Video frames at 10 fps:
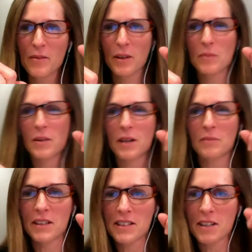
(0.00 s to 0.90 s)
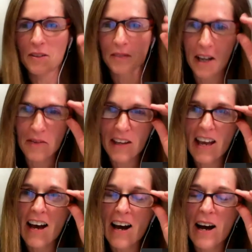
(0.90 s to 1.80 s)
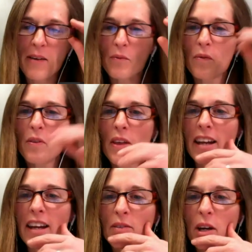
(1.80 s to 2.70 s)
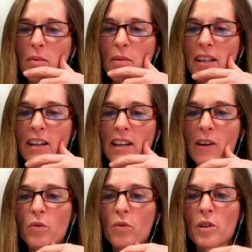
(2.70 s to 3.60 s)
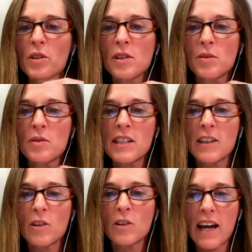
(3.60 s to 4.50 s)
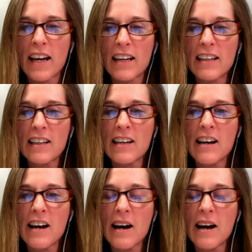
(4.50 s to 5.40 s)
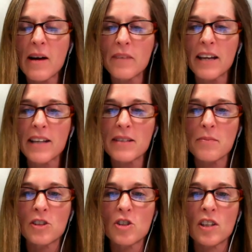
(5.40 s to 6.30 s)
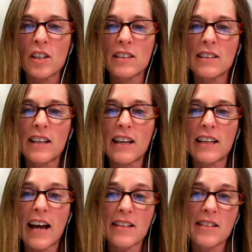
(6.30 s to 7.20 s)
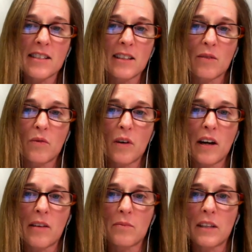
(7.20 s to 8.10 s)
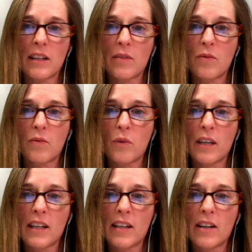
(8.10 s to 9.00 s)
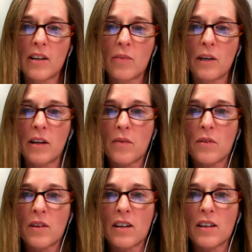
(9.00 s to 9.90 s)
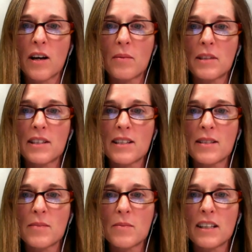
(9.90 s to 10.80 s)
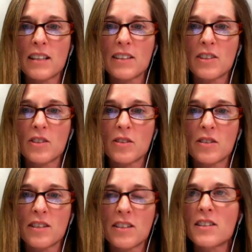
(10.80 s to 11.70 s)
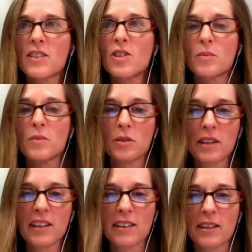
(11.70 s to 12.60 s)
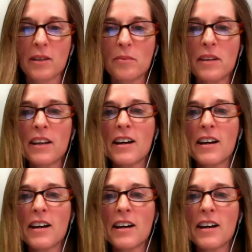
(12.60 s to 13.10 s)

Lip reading: Very proud of myself now. That have come in. First, Lucy Gray has mentioned and asked if we are aware of the Common Sense Media Digital Citizenship curriculum.